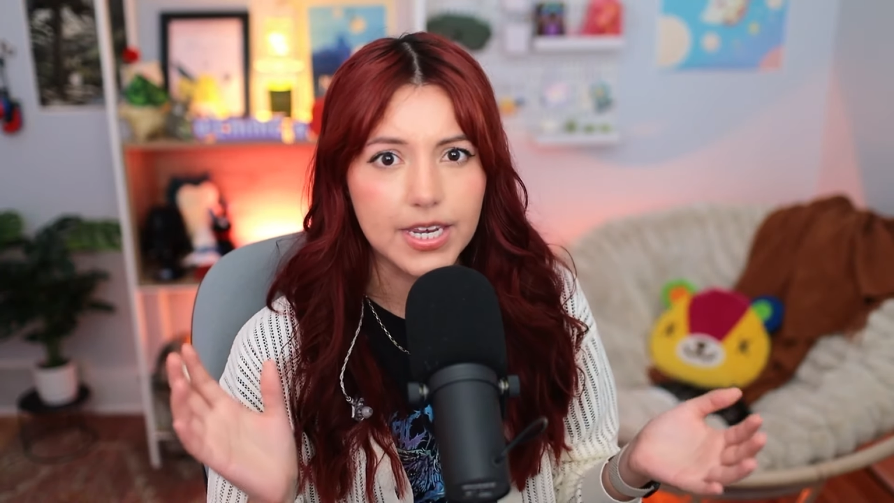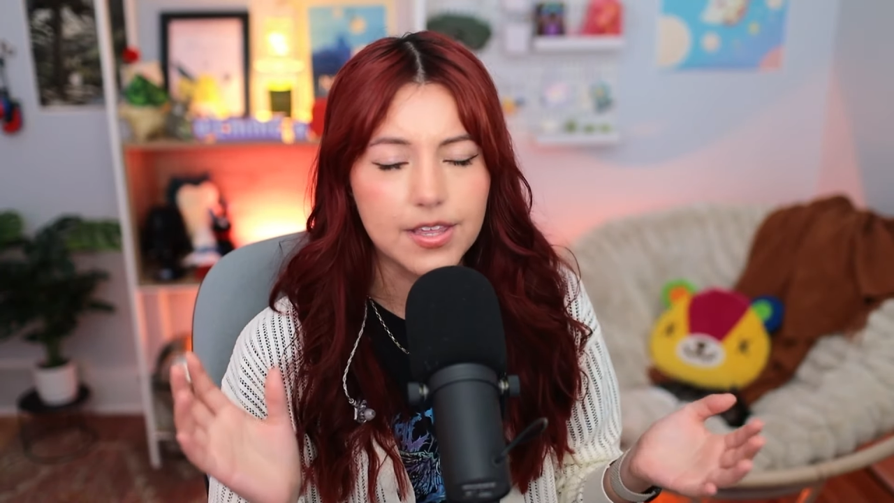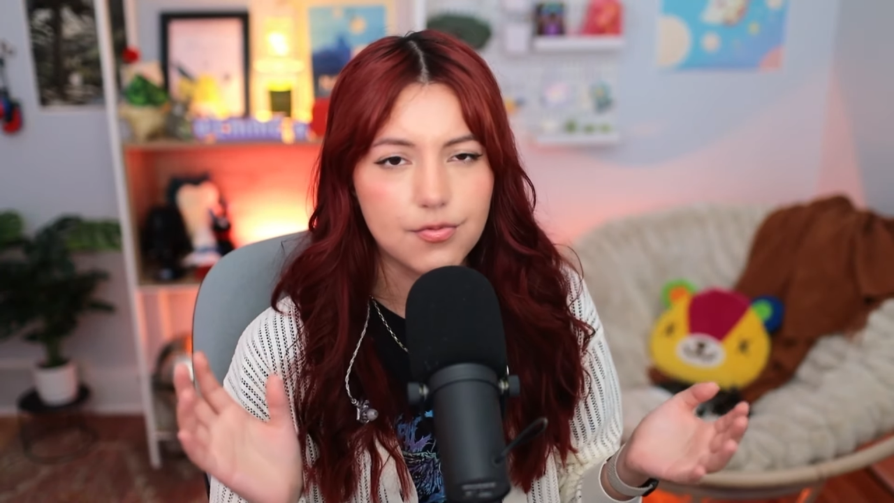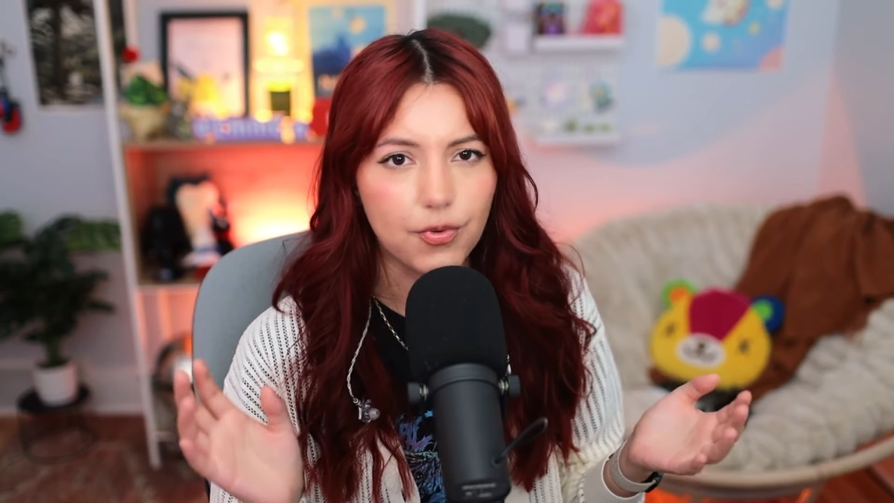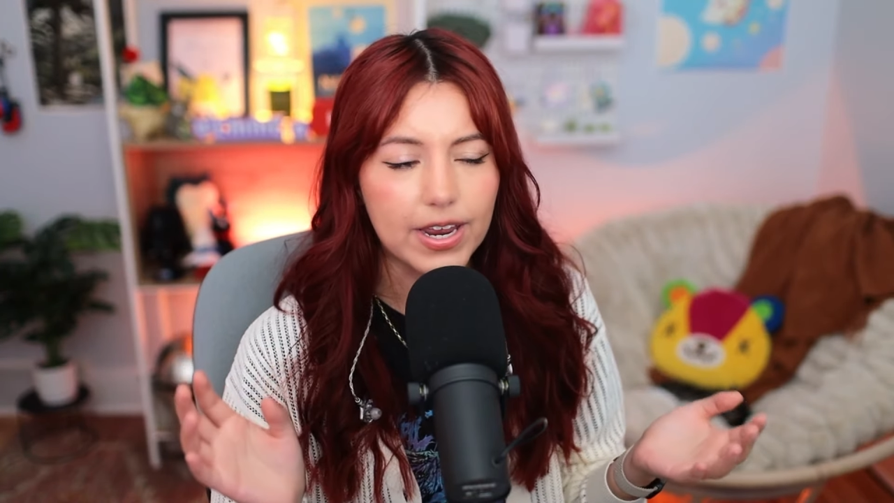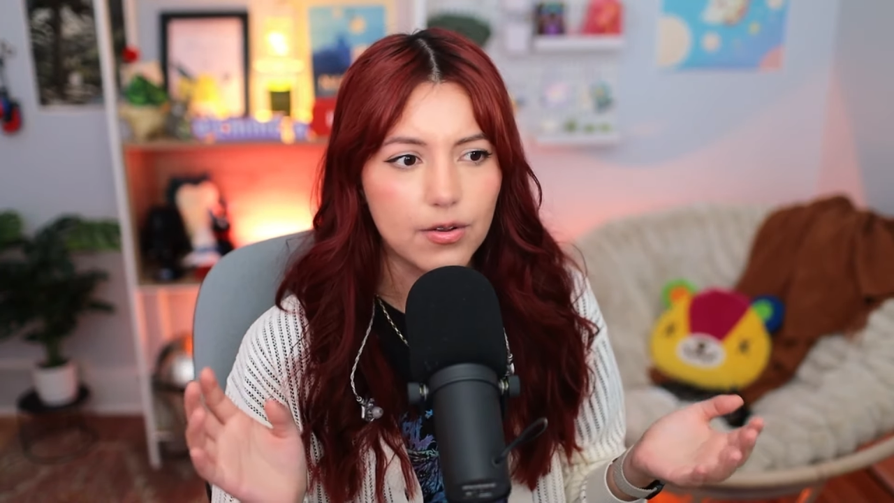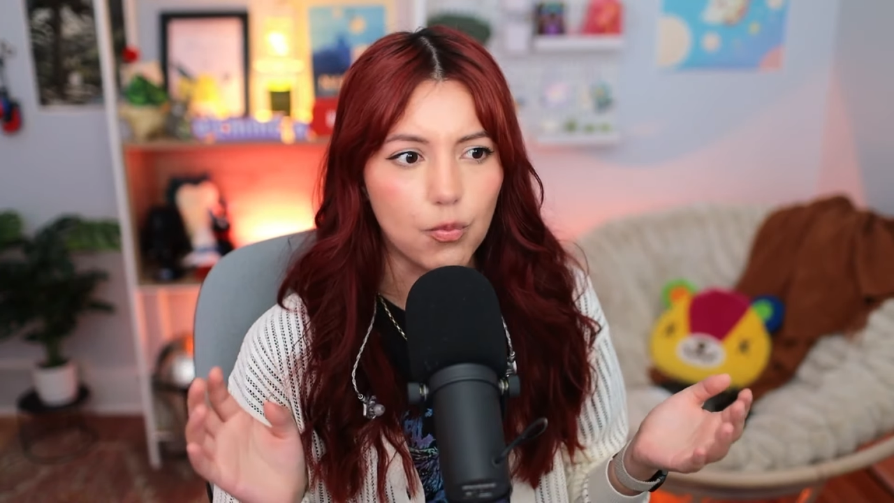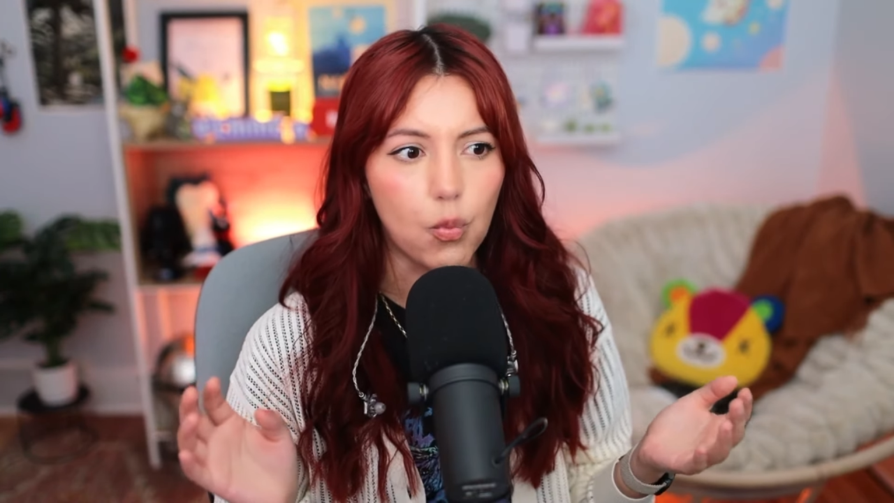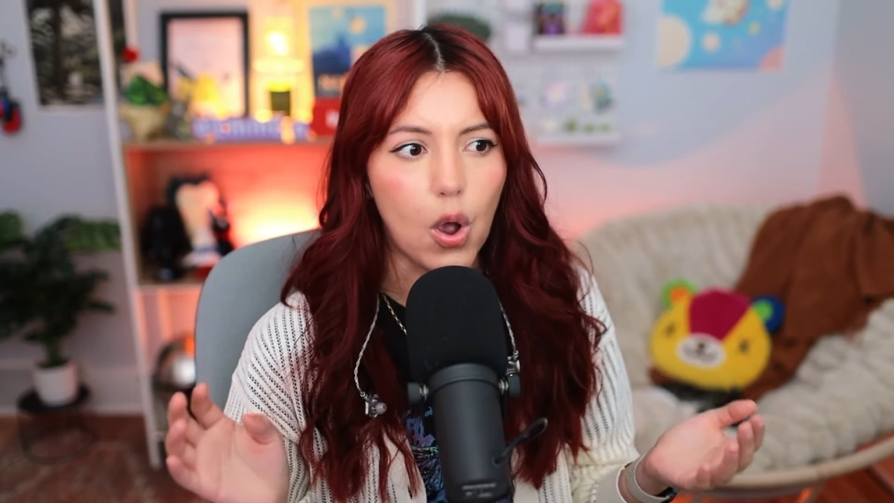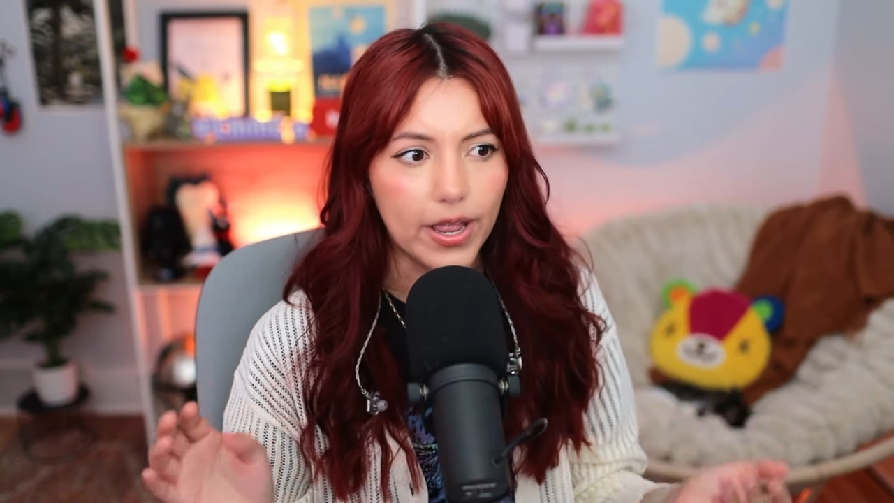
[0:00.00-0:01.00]
He's rank
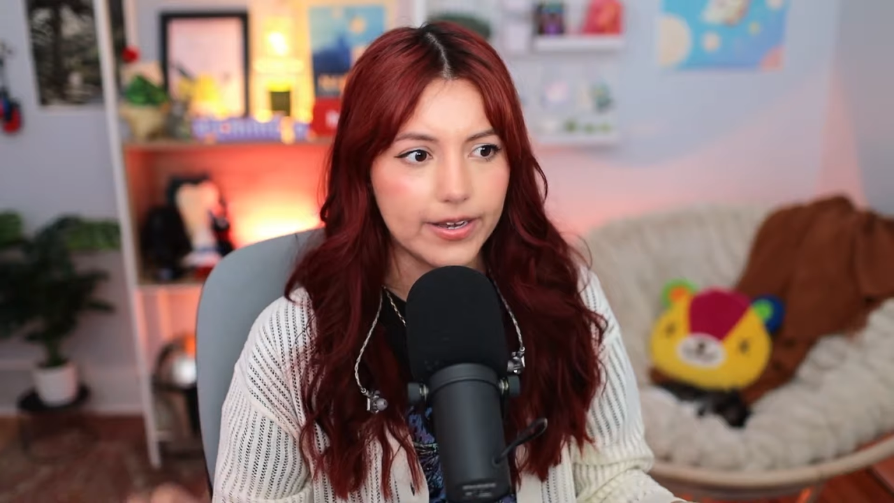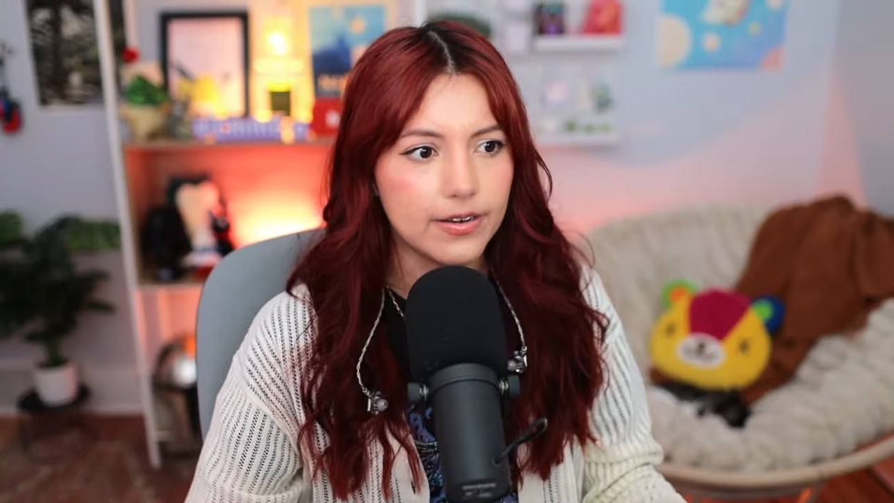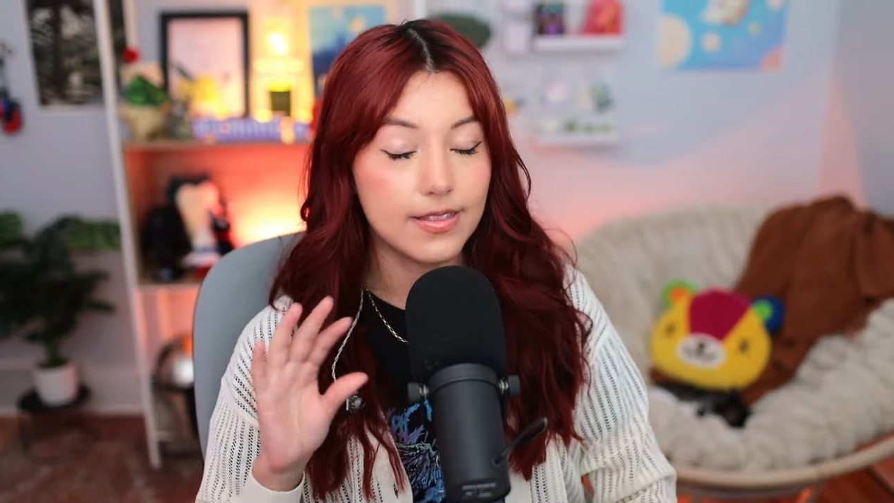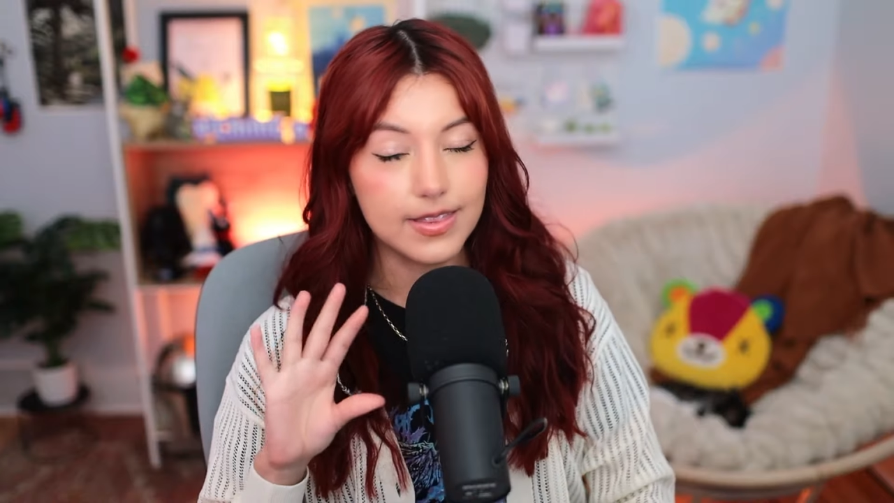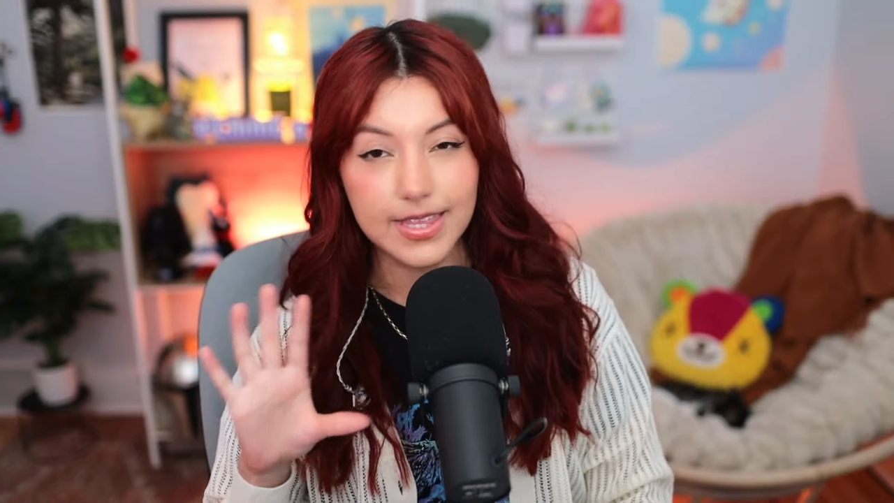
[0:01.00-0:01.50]
1.